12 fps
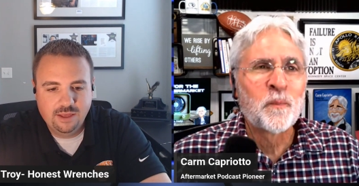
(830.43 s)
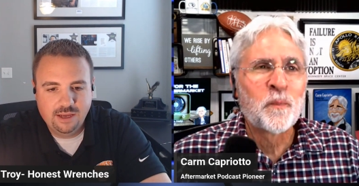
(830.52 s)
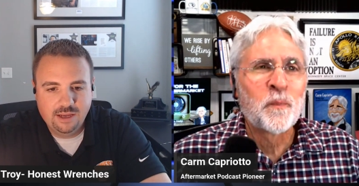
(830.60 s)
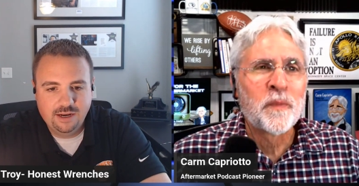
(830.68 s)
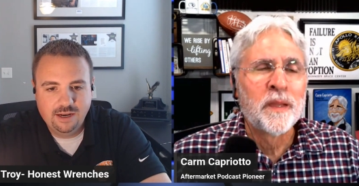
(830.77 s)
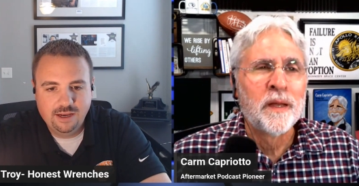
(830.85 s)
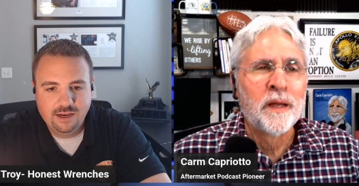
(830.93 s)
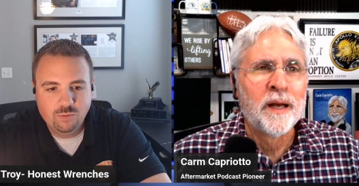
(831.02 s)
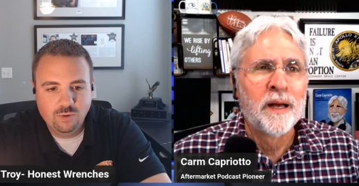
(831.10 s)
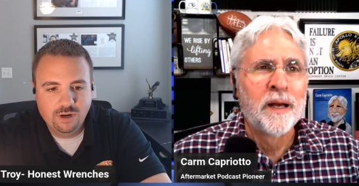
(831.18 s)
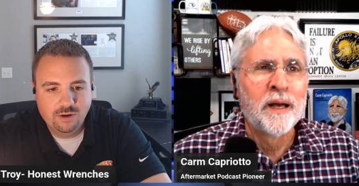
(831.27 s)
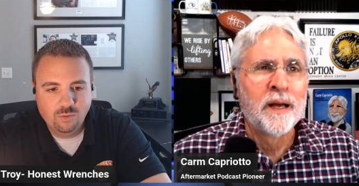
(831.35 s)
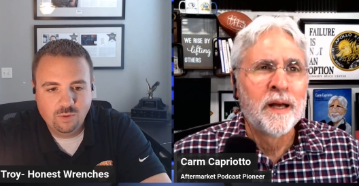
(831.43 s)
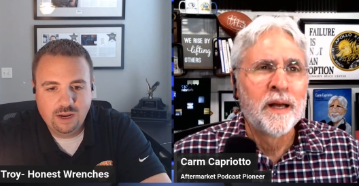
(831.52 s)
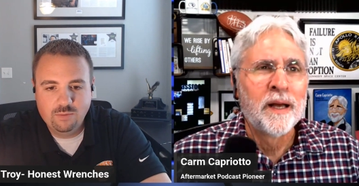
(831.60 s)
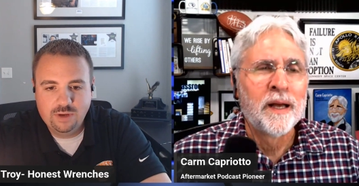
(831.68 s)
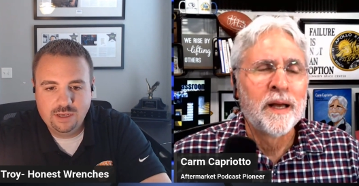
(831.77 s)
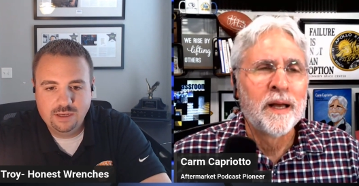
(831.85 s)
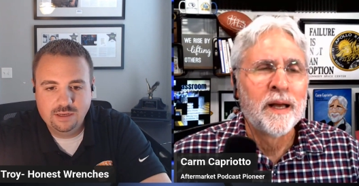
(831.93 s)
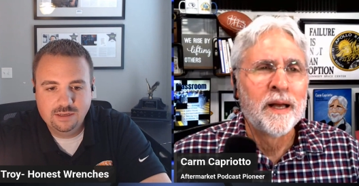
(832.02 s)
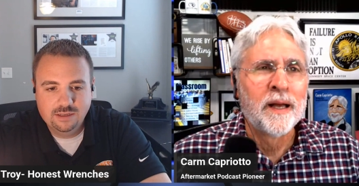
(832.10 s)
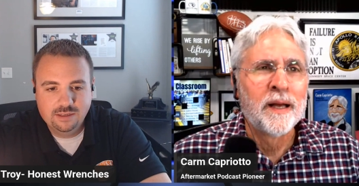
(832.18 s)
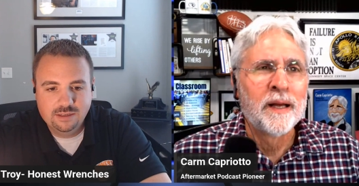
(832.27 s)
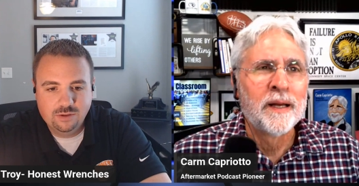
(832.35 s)
Speaker 1: then we wonder why we
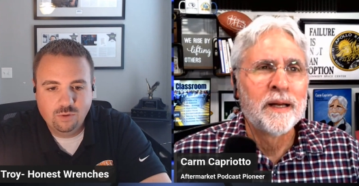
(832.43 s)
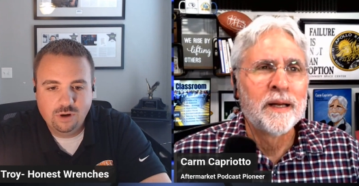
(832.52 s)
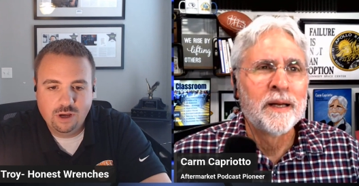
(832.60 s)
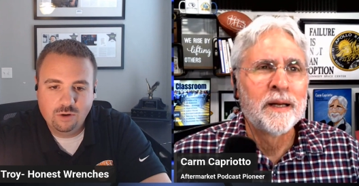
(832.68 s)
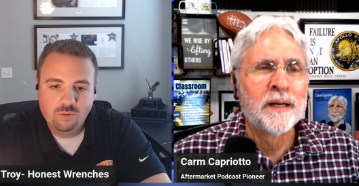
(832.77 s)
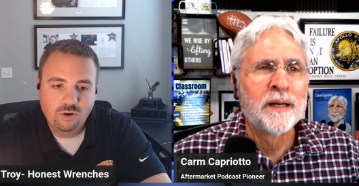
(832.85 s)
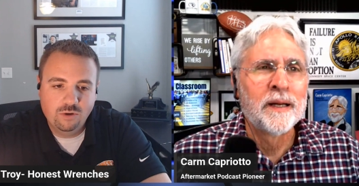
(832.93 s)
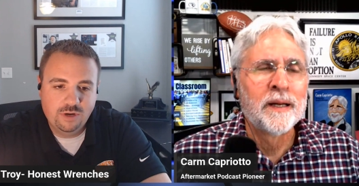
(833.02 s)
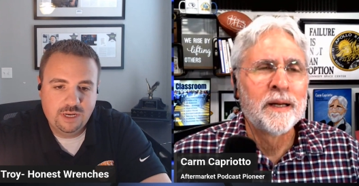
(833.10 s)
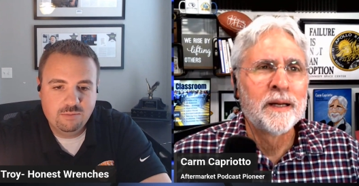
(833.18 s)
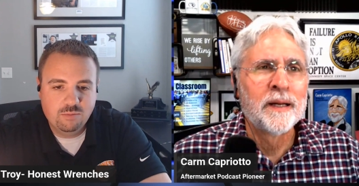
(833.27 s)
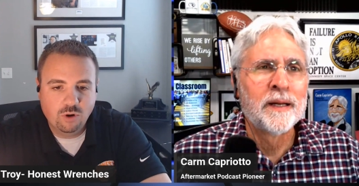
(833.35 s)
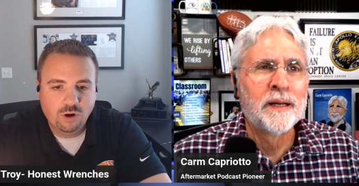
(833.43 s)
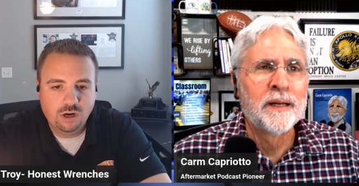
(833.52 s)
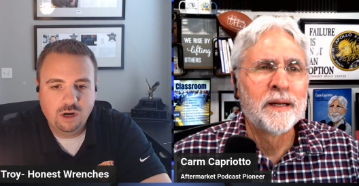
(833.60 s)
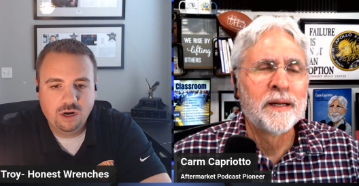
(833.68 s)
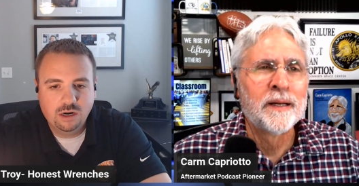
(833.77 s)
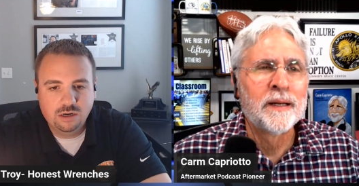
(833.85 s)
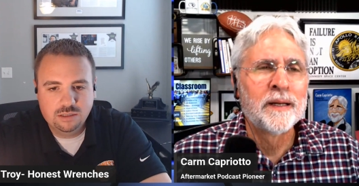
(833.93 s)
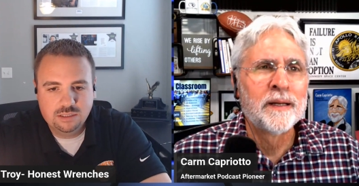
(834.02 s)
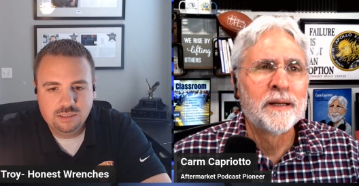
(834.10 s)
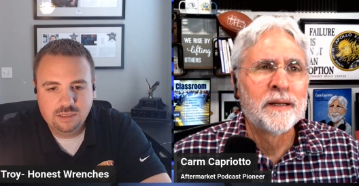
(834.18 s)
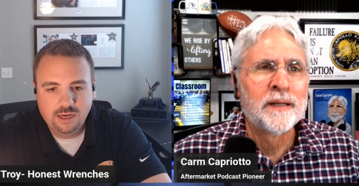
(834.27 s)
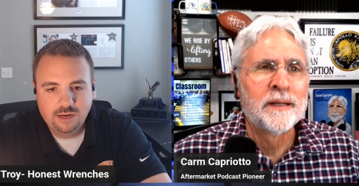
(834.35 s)
quote unquote need more
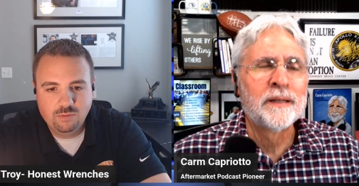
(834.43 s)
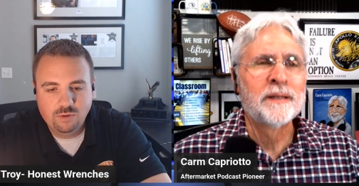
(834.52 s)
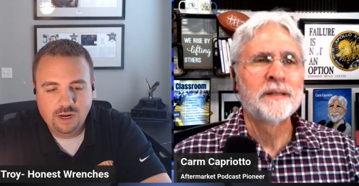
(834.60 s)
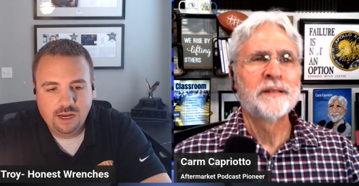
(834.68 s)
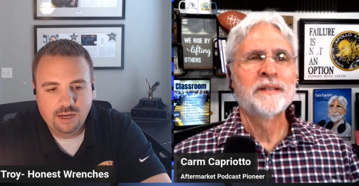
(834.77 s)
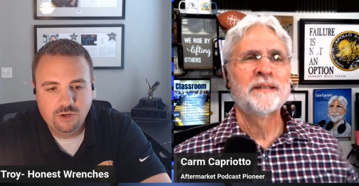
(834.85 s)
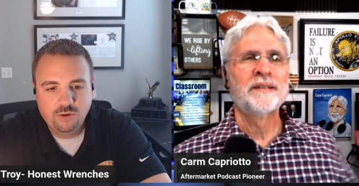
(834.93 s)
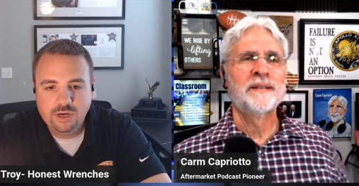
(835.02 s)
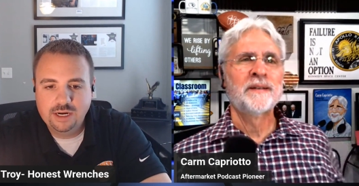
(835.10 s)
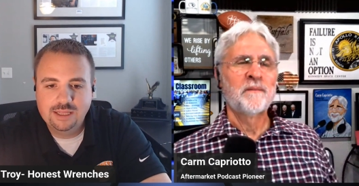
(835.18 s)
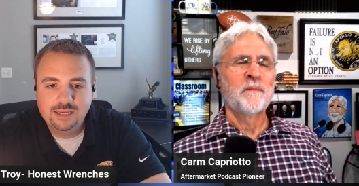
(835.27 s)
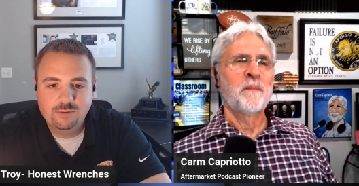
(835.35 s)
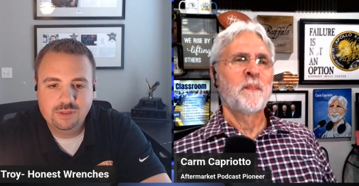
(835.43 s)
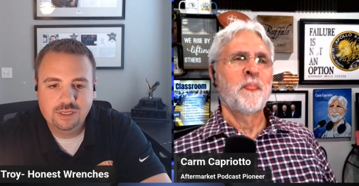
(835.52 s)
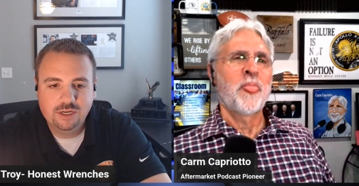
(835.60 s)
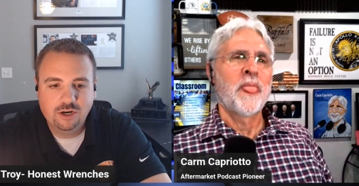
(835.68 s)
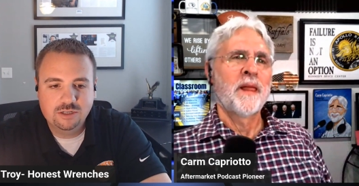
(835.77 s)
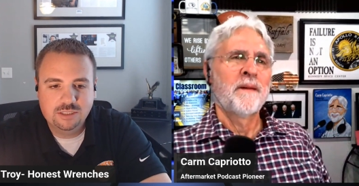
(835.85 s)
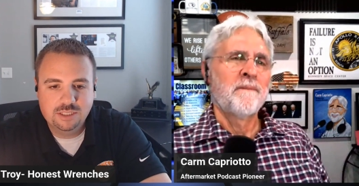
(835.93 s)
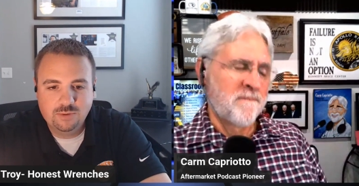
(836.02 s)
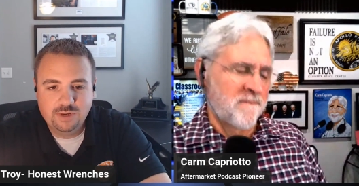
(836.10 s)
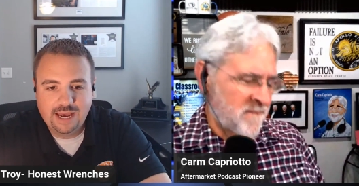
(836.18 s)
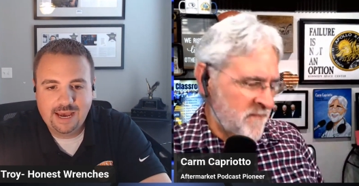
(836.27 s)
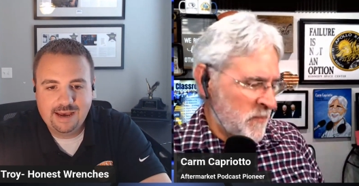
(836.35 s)
cars and we're not doing anything with the cars that
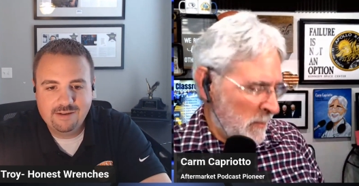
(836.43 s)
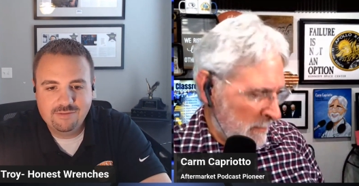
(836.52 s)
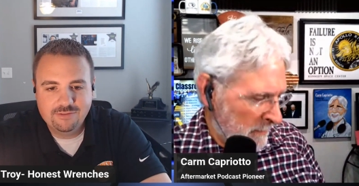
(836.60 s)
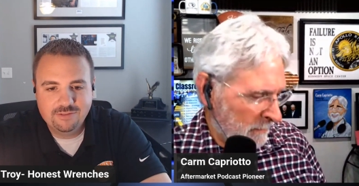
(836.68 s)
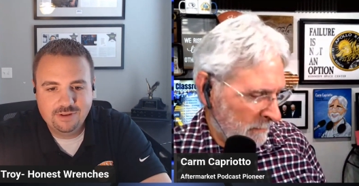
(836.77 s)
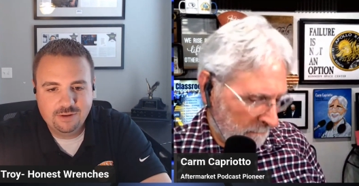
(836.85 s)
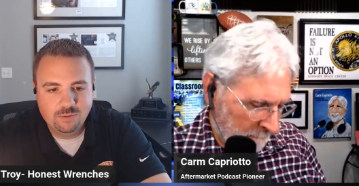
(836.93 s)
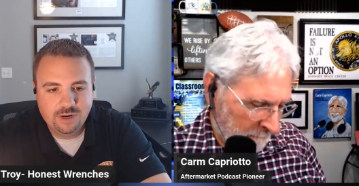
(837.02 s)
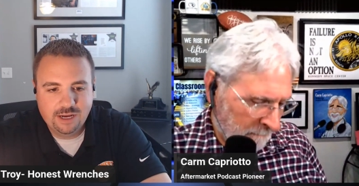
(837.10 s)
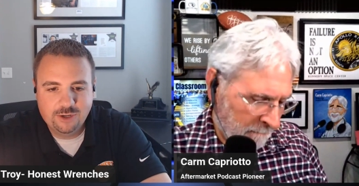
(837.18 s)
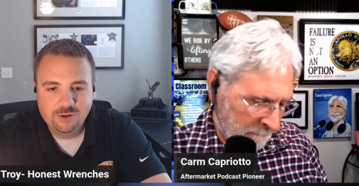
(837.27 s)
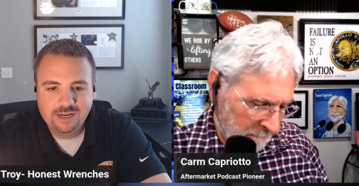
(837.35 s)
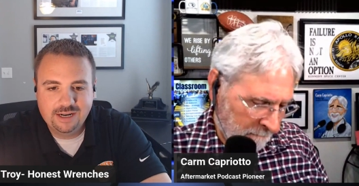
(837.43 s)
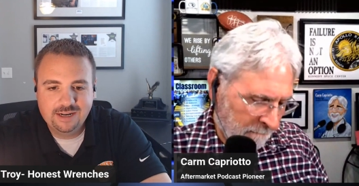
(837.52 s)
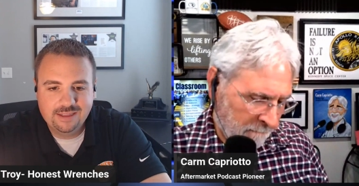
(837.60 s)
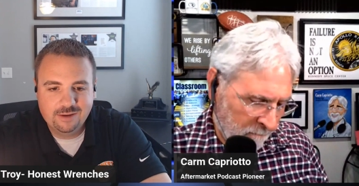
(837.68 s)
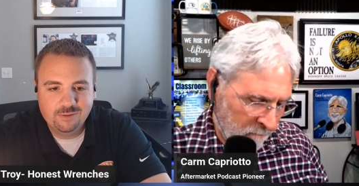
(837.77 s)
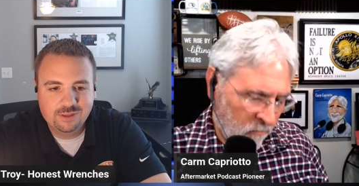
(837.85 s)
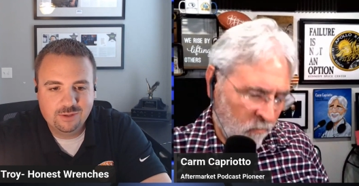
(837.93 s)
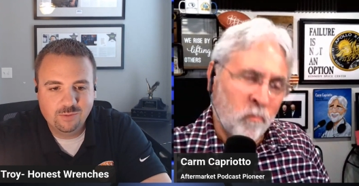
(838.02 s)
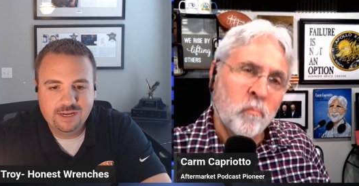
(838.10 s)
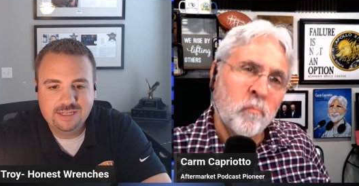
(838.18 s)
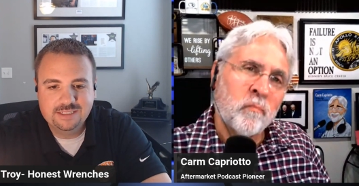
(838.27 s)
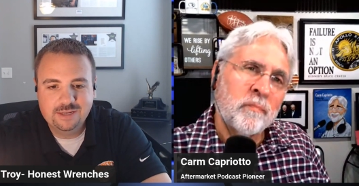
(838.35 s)
we have and we're not doing anything with the
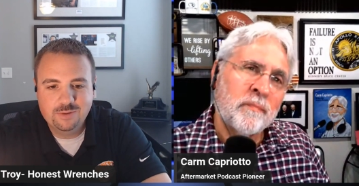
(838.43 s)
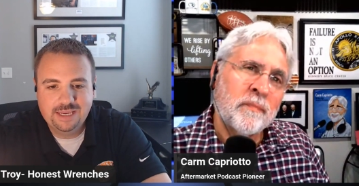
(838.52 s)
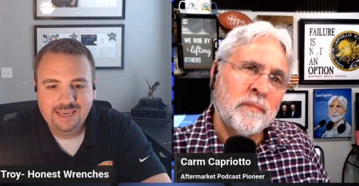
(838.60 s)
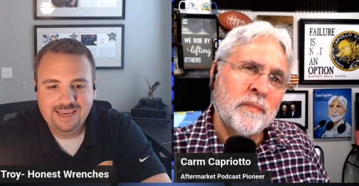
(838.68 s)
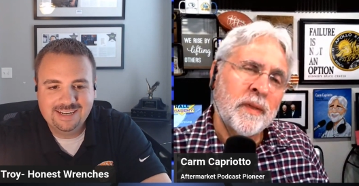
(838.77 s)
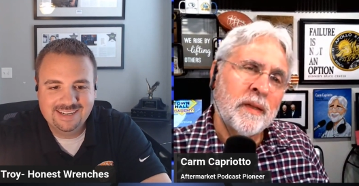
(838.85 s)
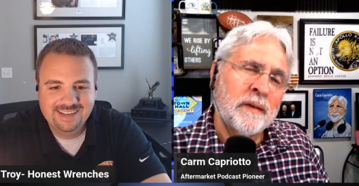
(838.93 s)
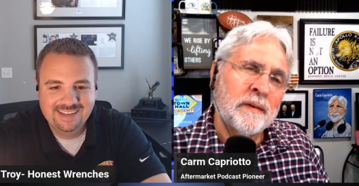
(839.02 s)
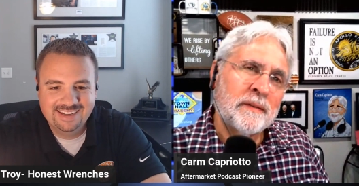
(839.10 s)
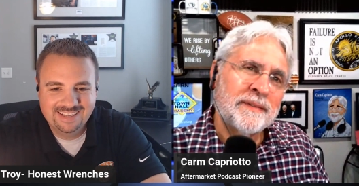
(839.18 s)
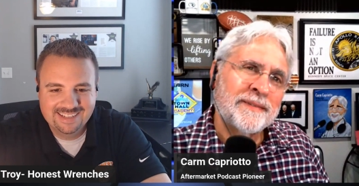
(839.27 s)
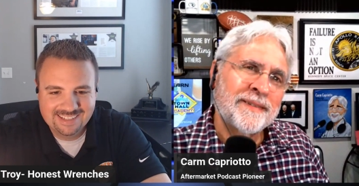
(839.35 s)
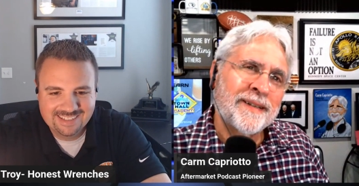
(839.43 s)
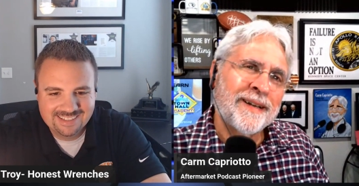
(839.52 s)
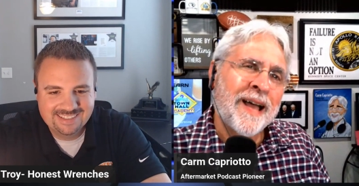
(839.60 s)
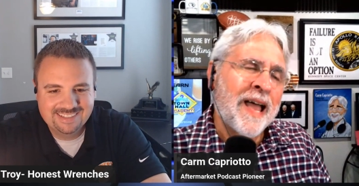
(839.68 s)
rings that we get.